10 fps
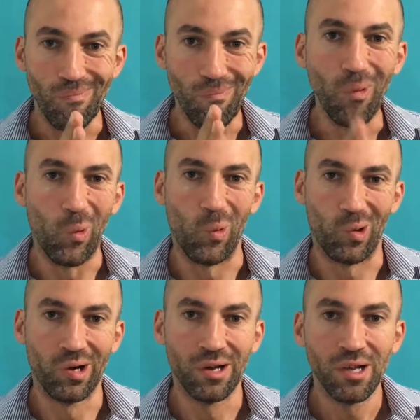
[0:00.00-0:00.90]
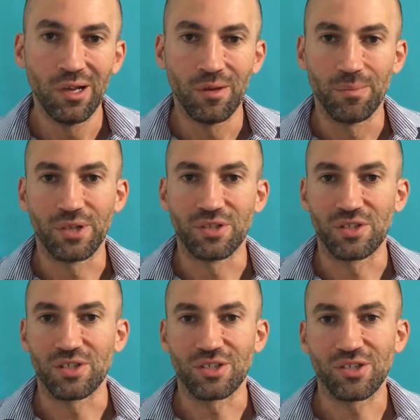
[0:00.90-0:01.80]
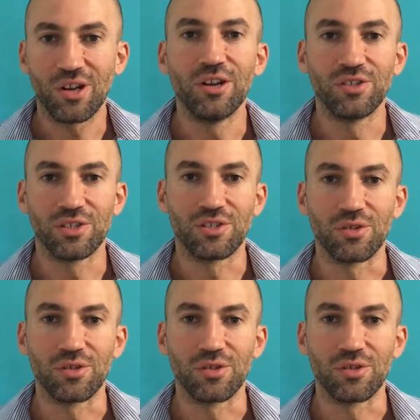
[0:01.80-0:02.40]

more because it's closer